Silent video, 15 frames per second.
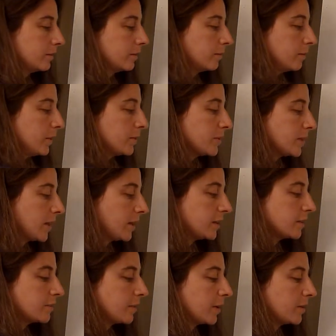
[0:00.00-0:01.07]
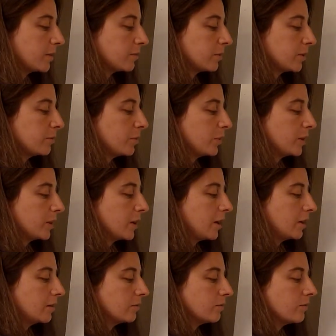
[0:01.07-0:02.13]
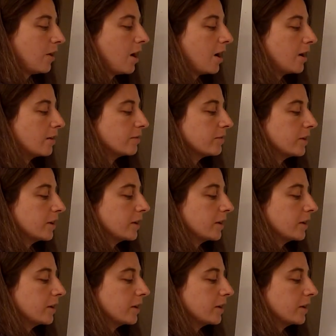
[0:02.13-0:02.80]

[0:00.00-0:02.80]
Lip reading: both sides by 3.95